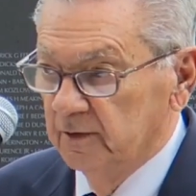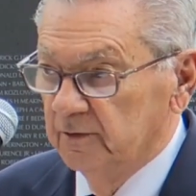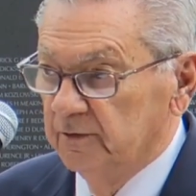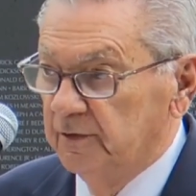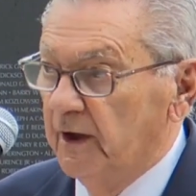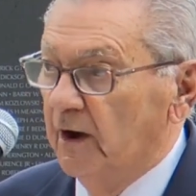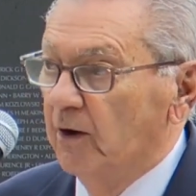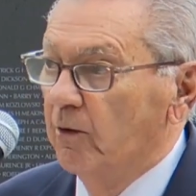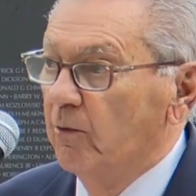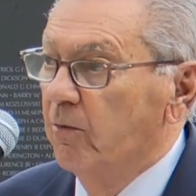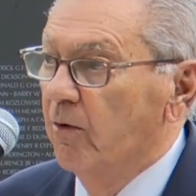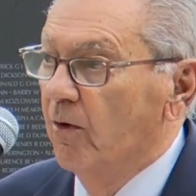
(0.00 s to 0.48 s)

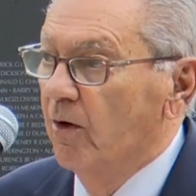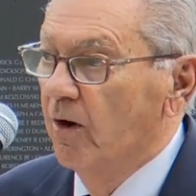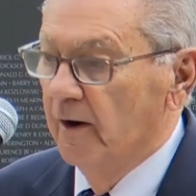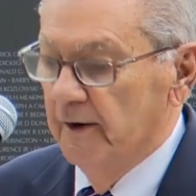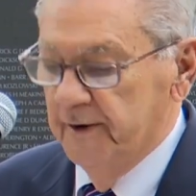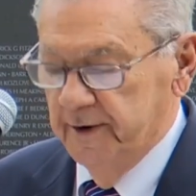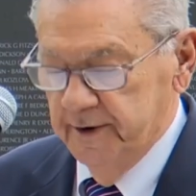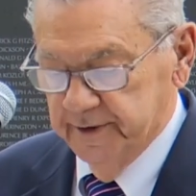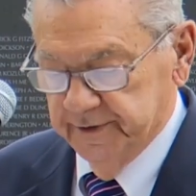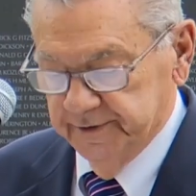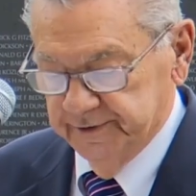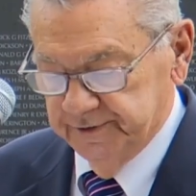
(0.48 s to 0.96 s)
They're
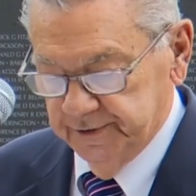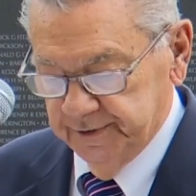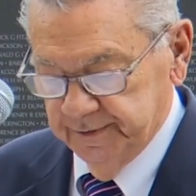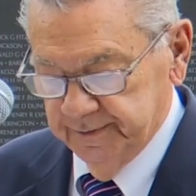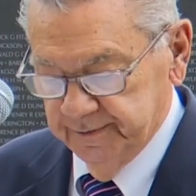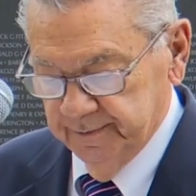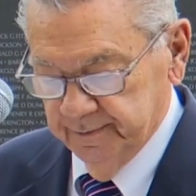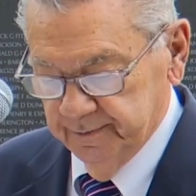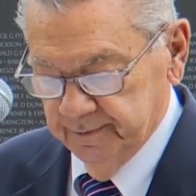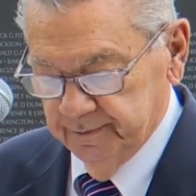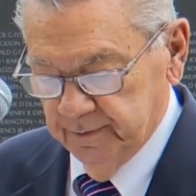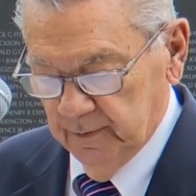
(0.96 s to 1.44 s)
warriors
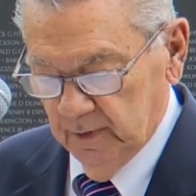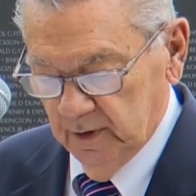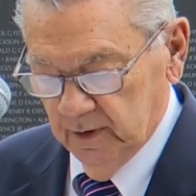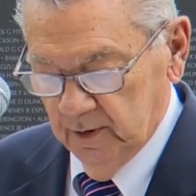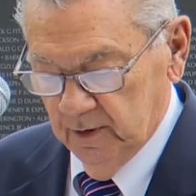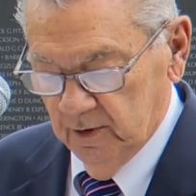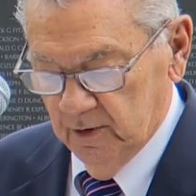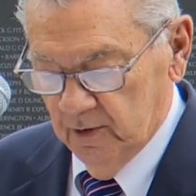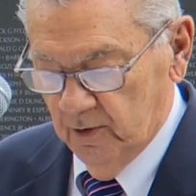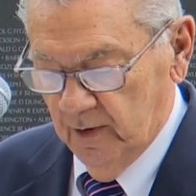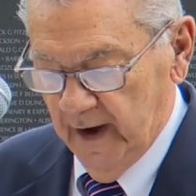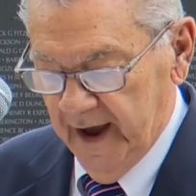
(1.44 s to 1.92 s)

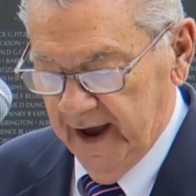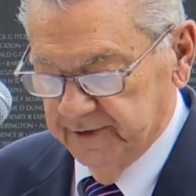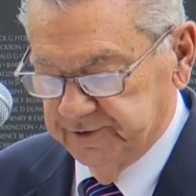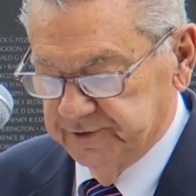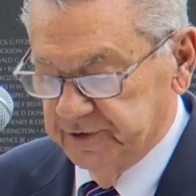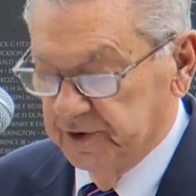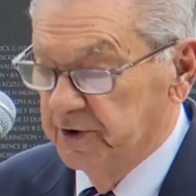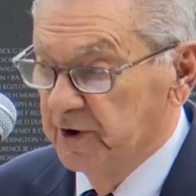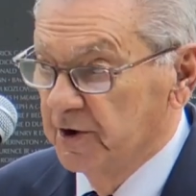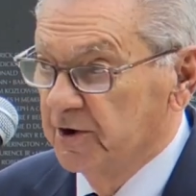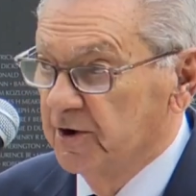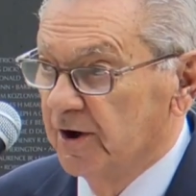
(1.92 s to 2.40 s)
who
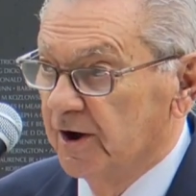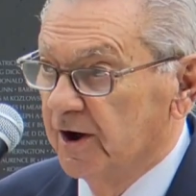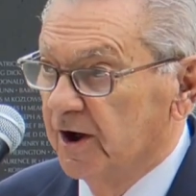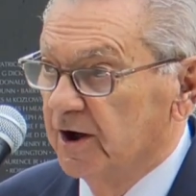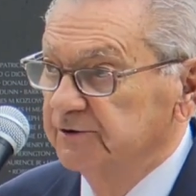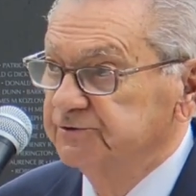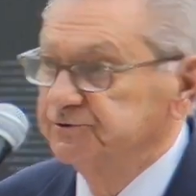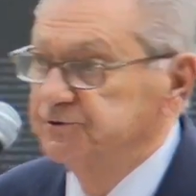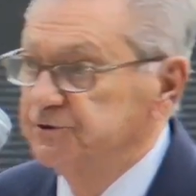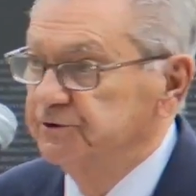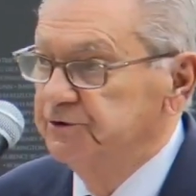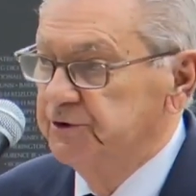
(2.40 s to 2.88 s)
answered a
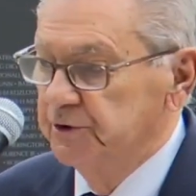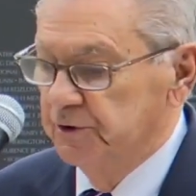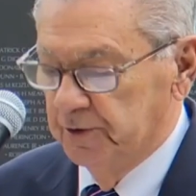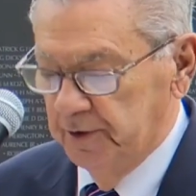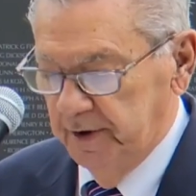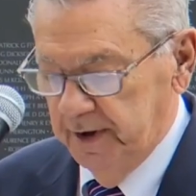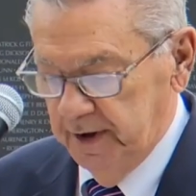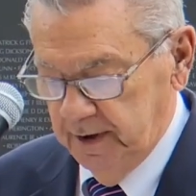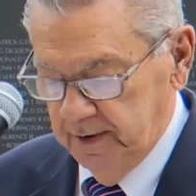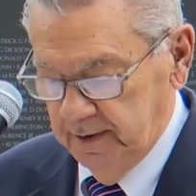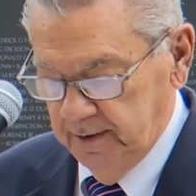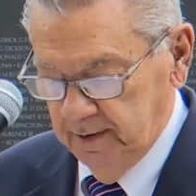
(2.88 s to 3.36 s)
call to
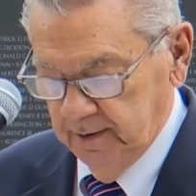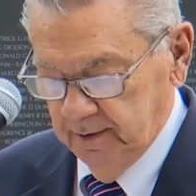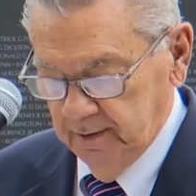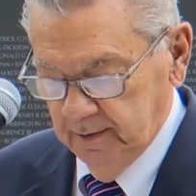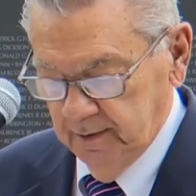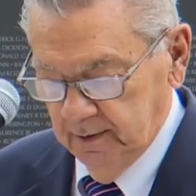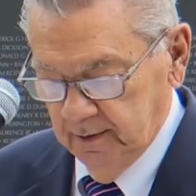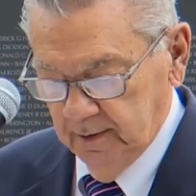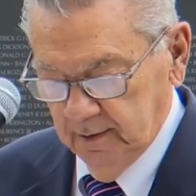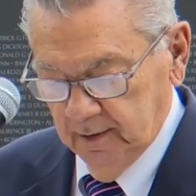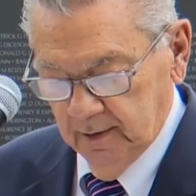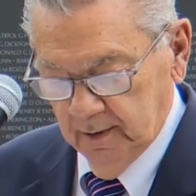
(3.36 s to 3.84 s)
duty
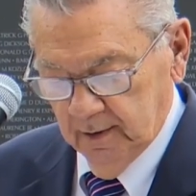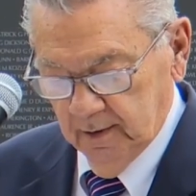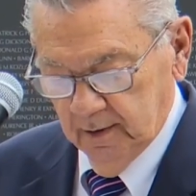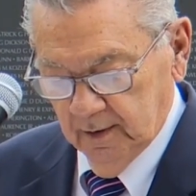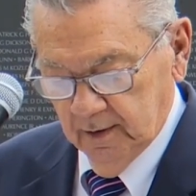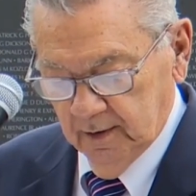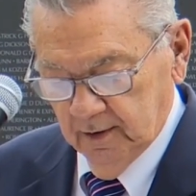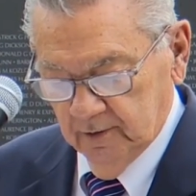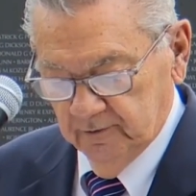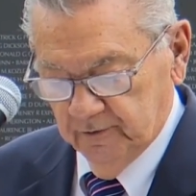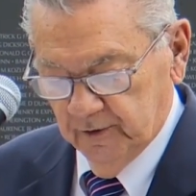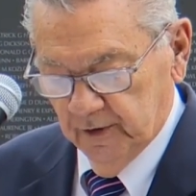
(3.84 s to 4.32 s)

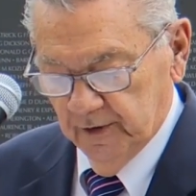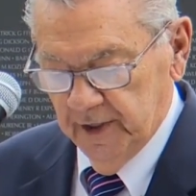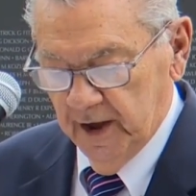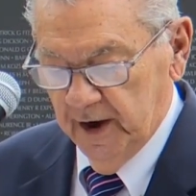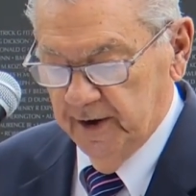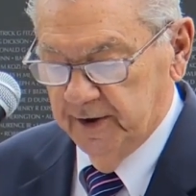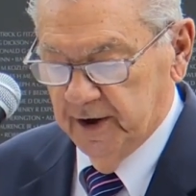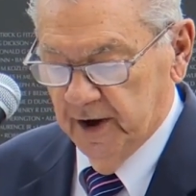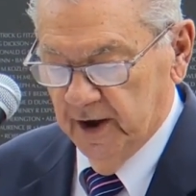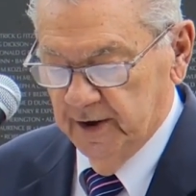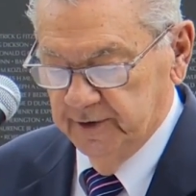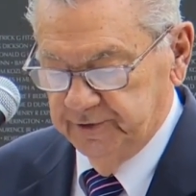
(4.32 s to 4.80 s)
for their
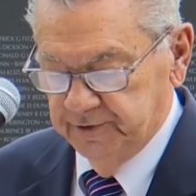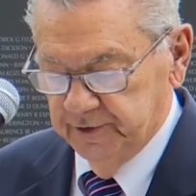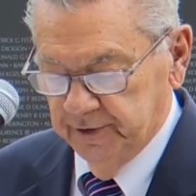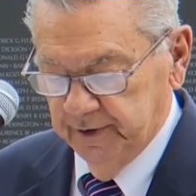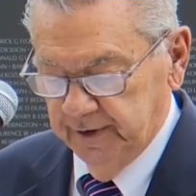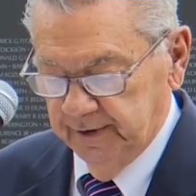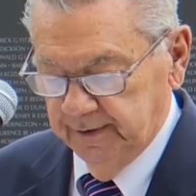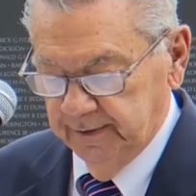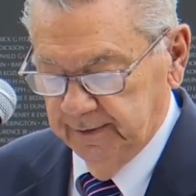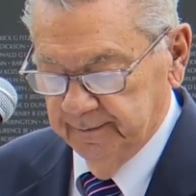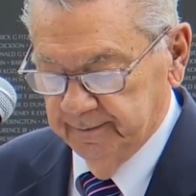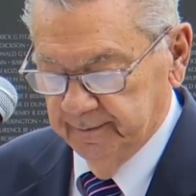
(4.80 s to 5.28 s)

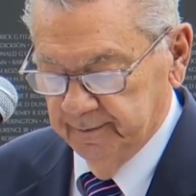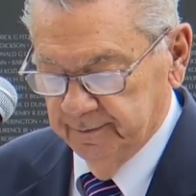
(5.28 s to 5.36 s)
country.